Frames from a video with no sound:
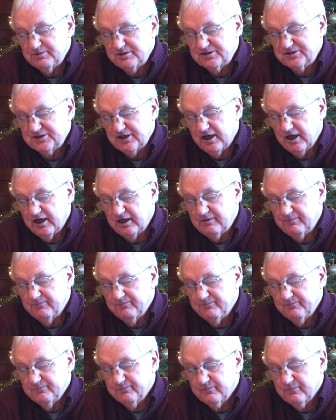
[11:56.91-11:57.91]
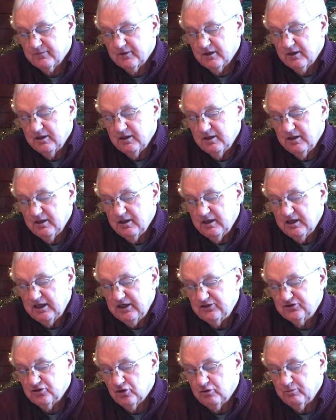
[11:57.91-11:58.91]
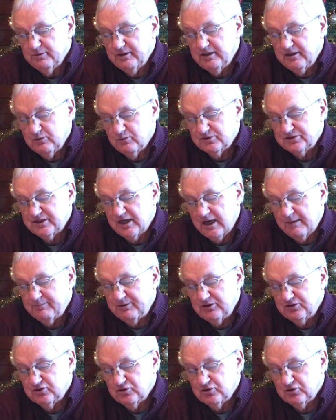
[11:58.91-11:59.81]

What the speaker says: inside. He told me he was happy